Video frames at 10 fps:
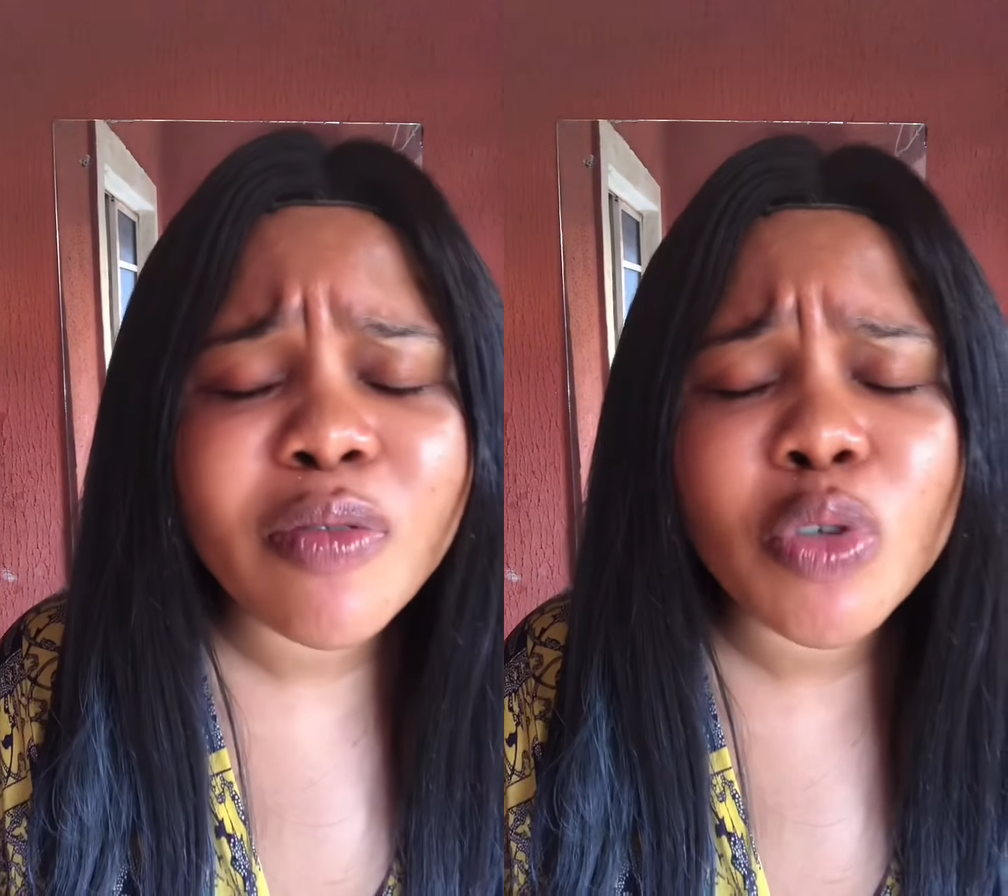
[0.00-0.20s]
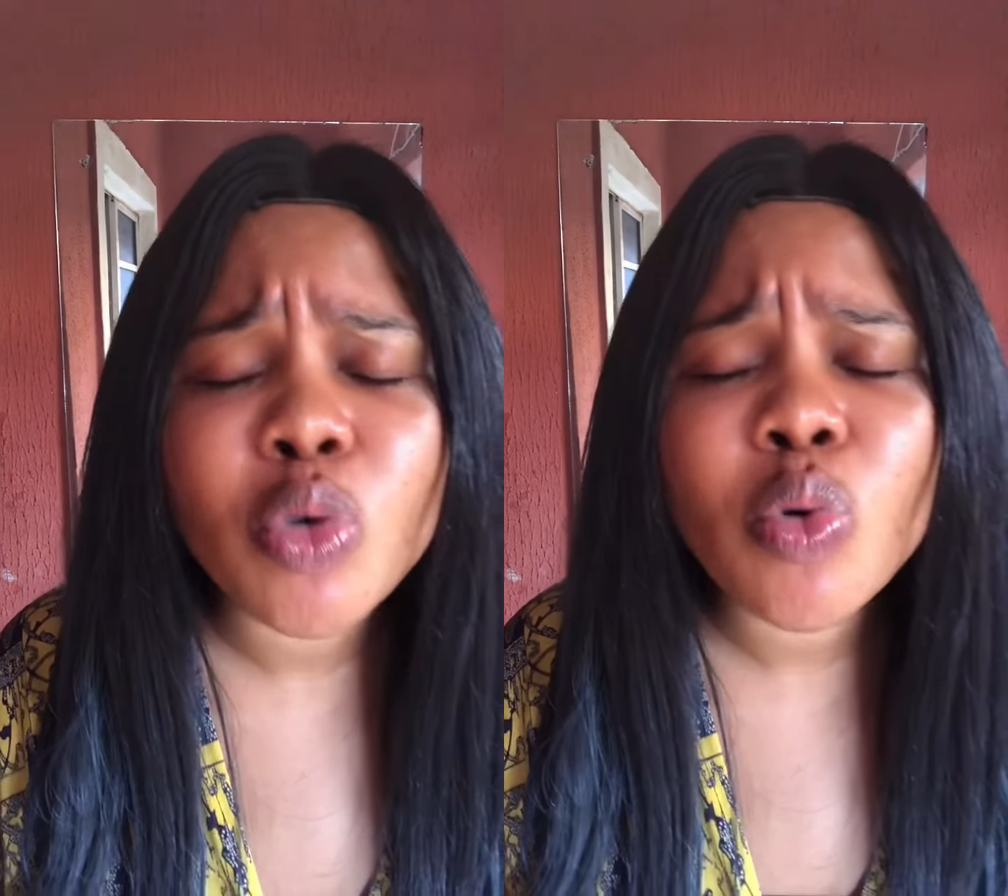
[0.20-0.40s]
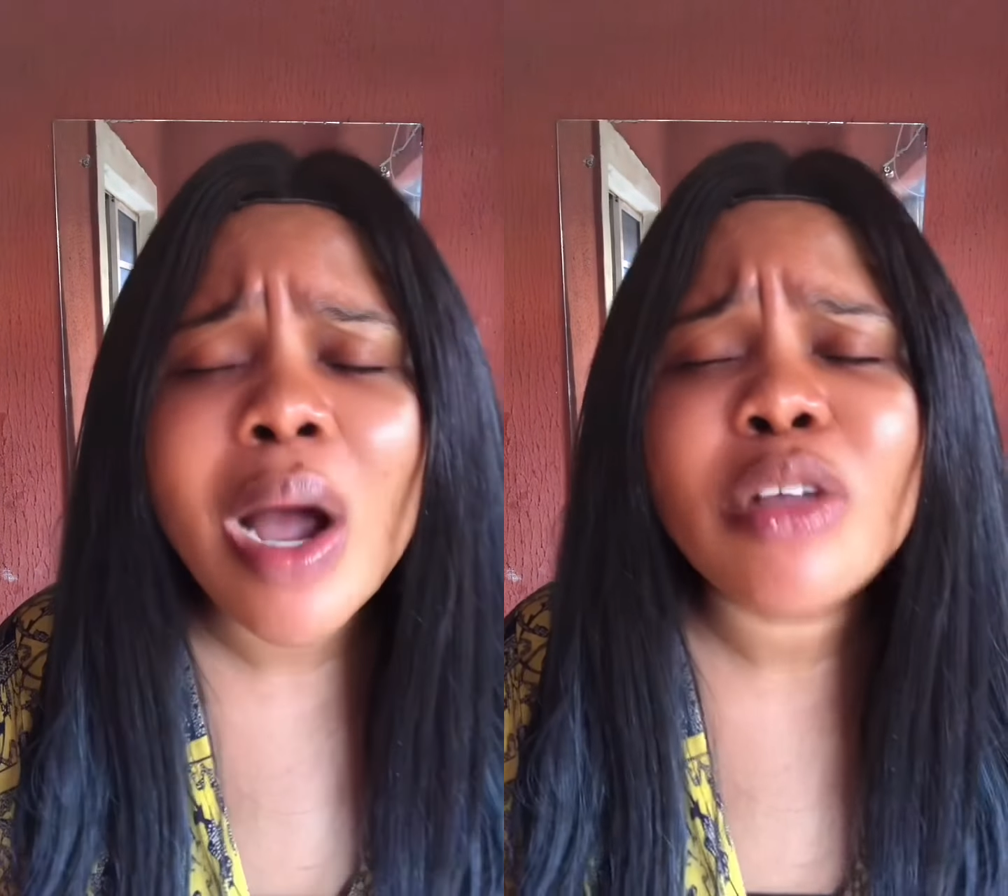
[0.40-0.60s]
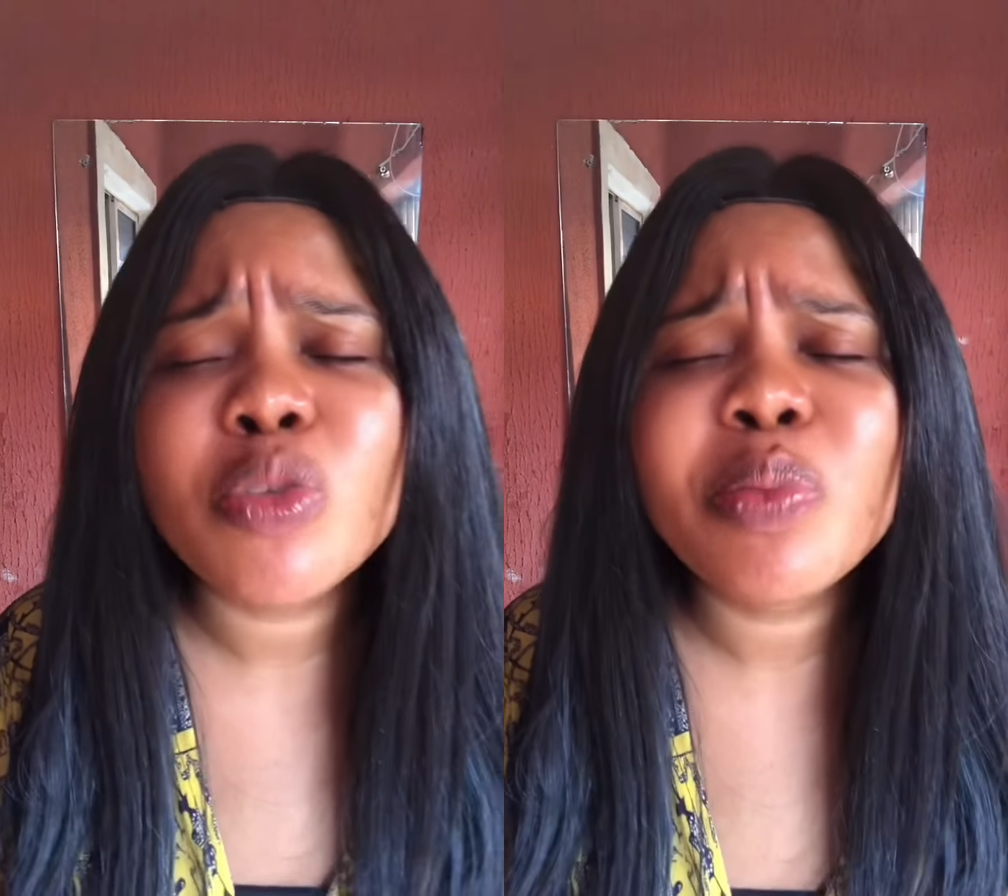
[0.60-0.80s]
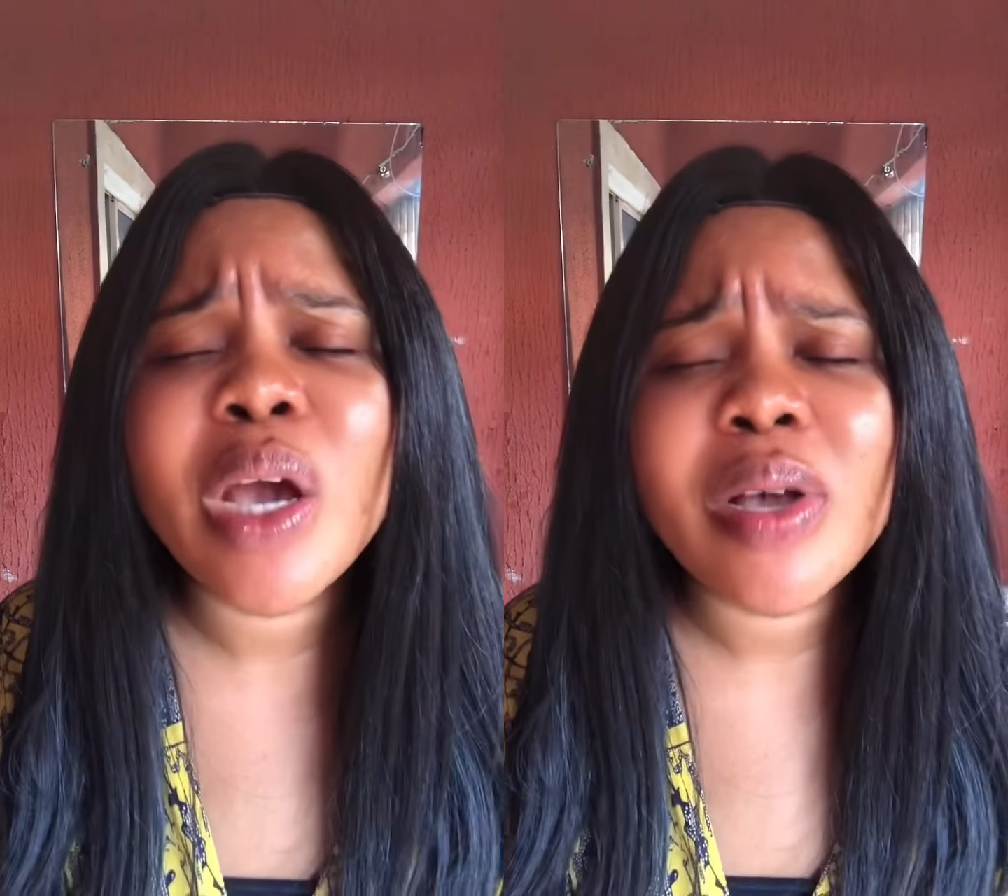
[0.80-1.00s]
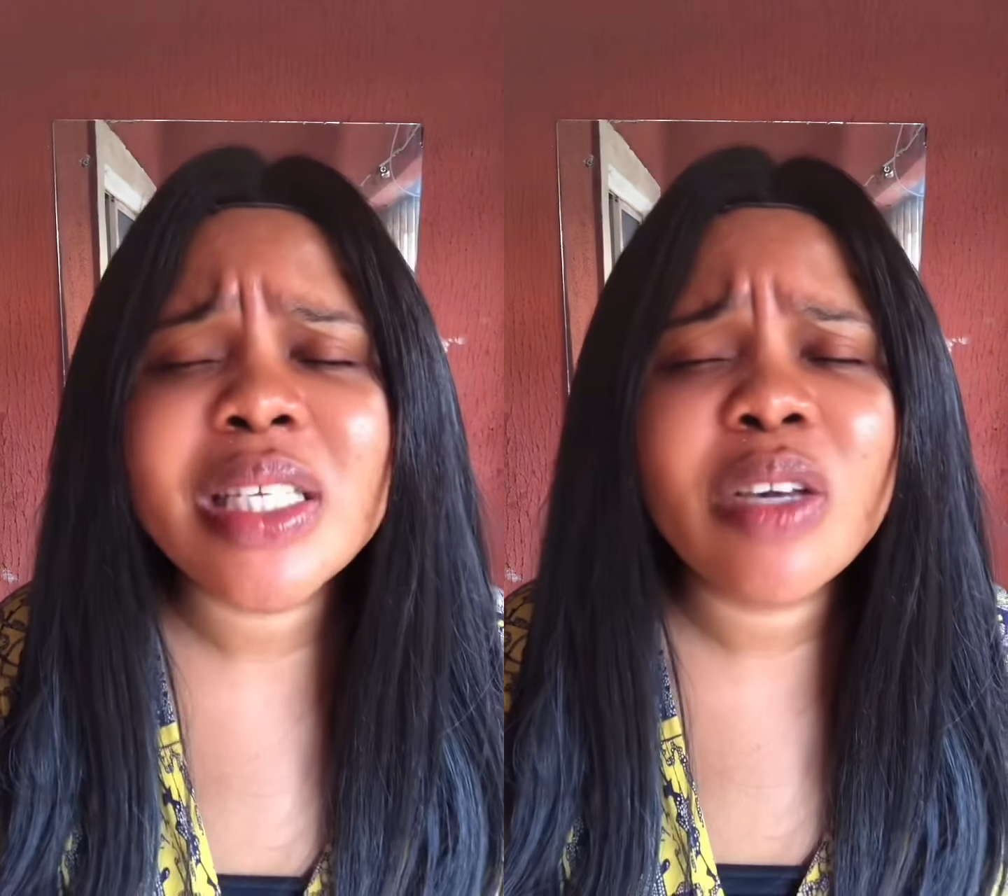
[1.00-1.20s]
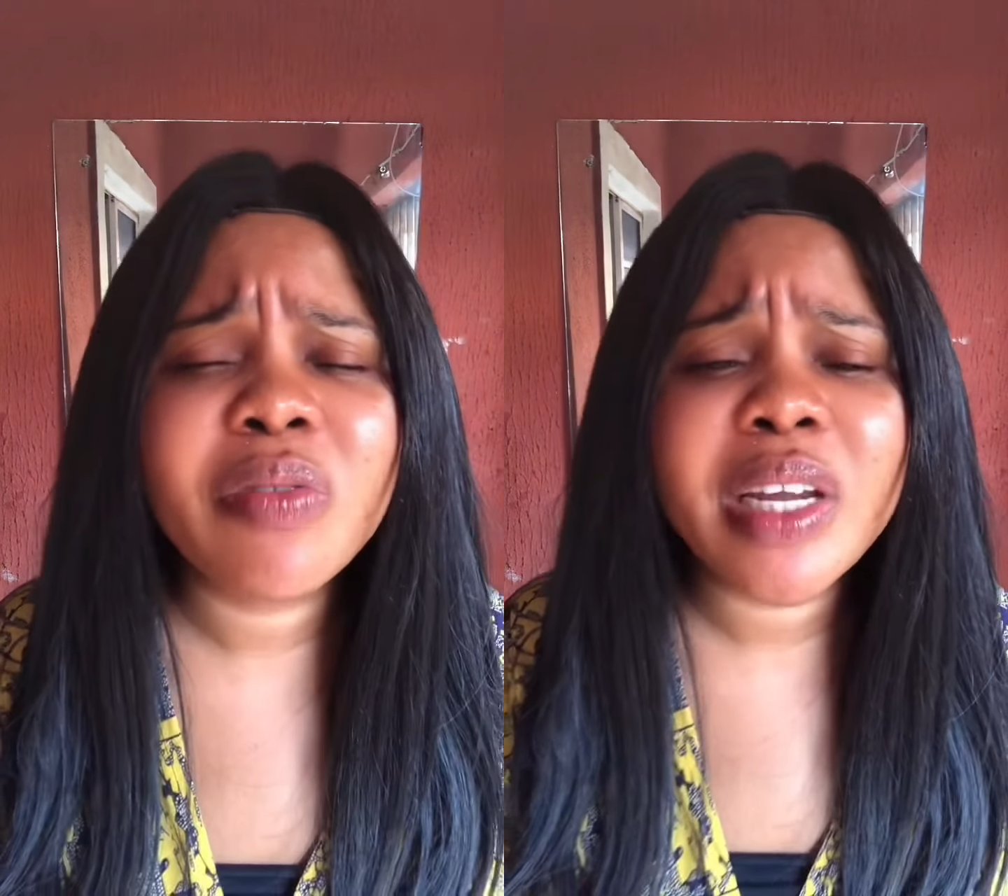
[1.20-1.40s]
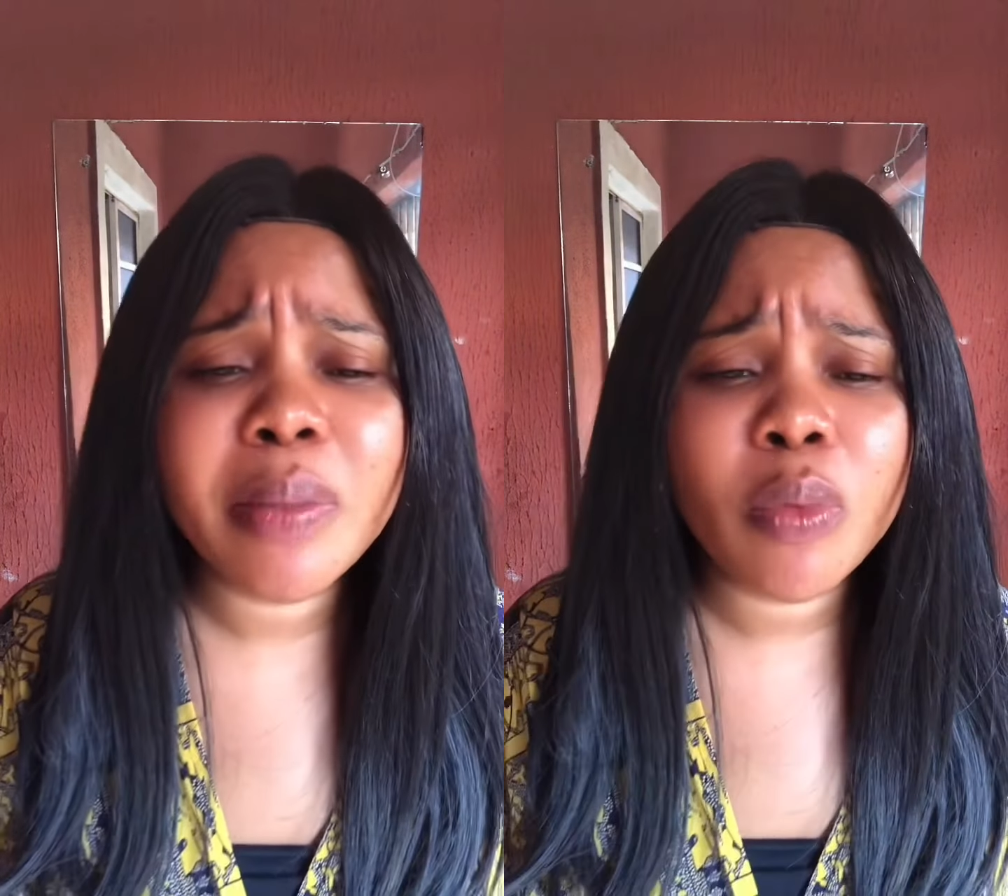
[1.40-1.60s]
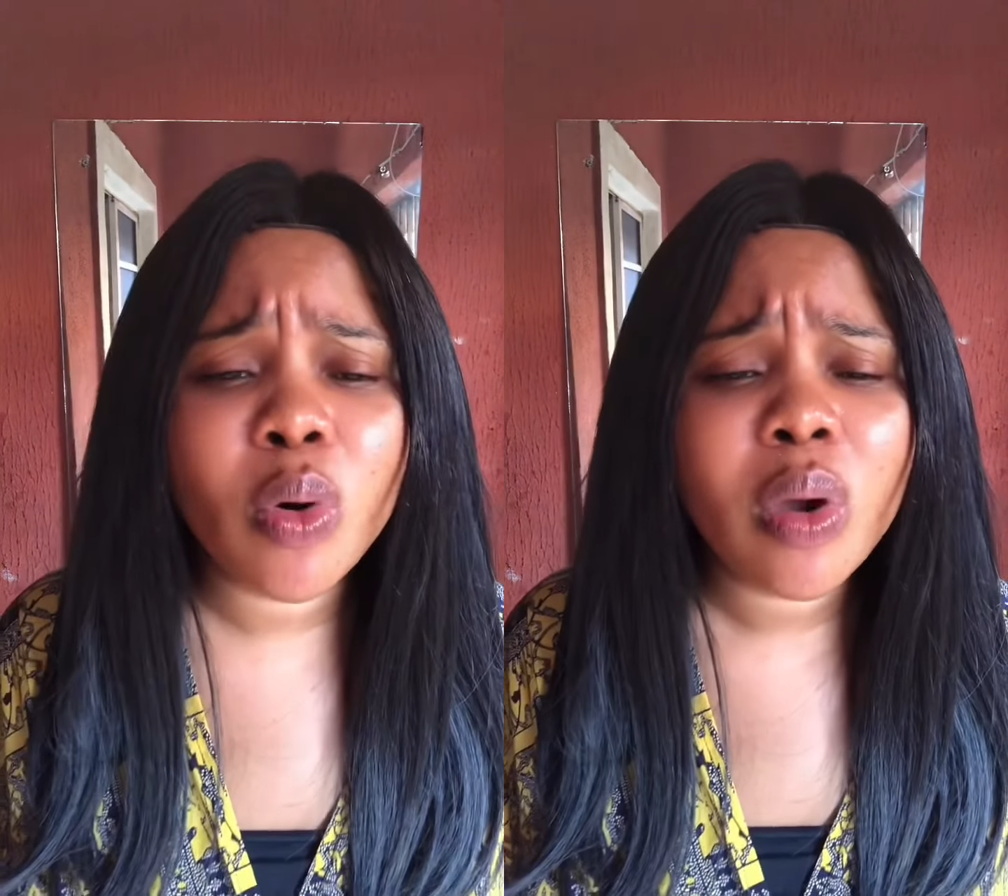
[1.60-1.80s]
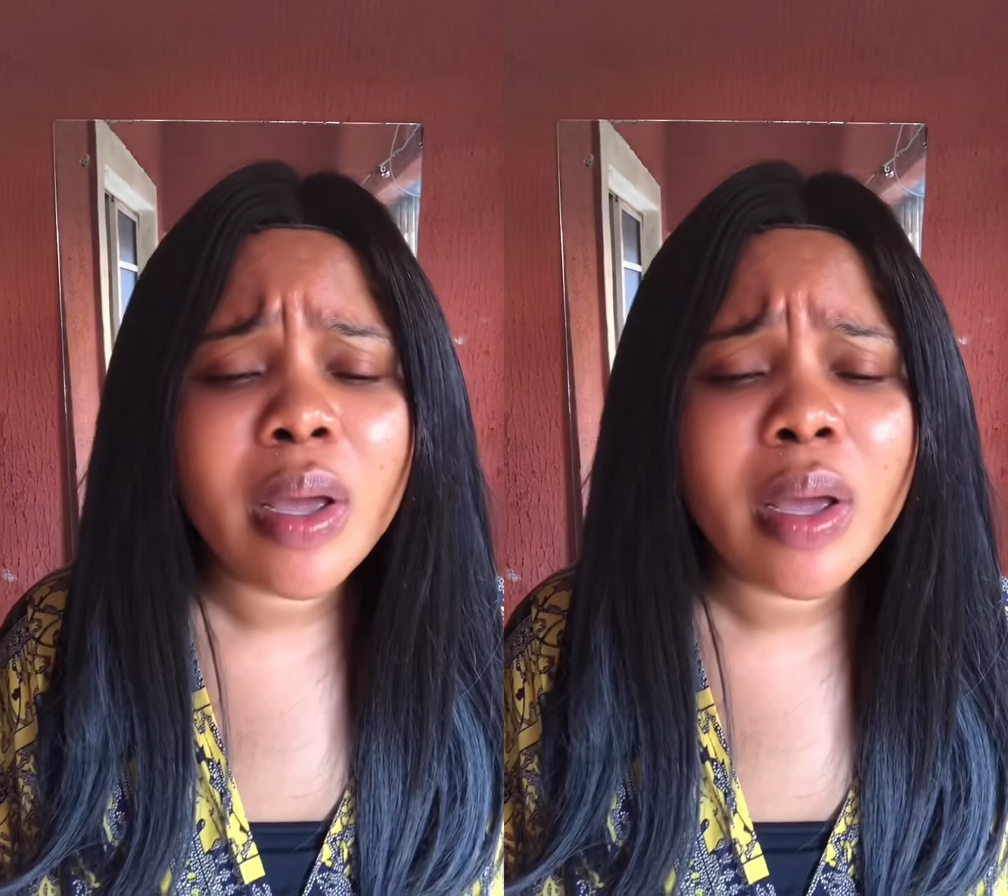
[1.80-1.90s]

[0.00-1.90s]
We don't know how to be ourselves anymore.